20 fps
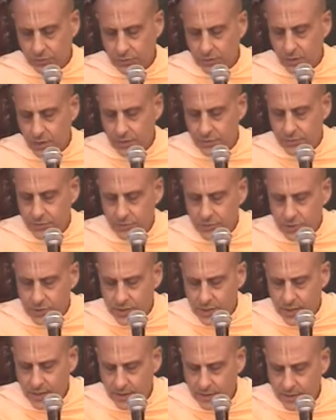to
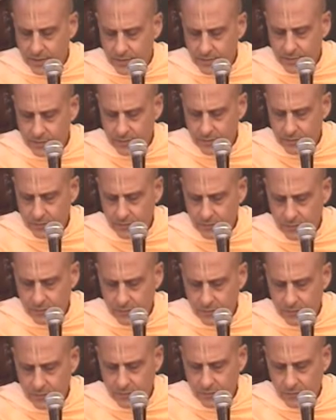understand
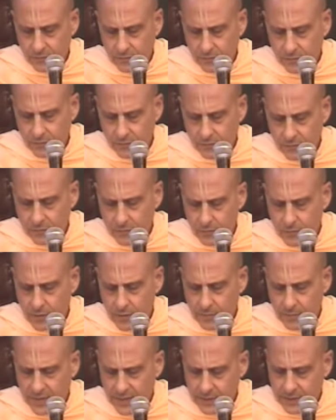for
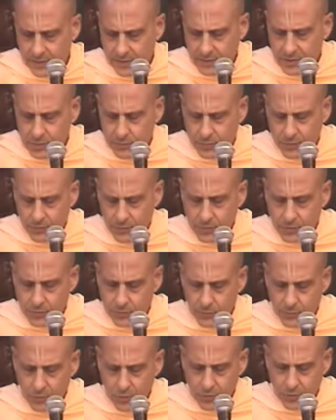our making
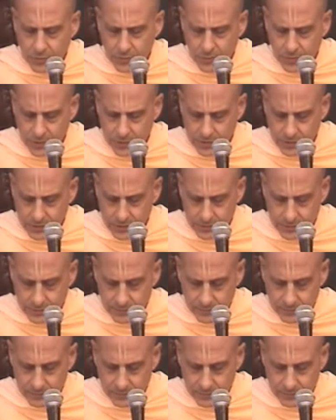spiritual progress.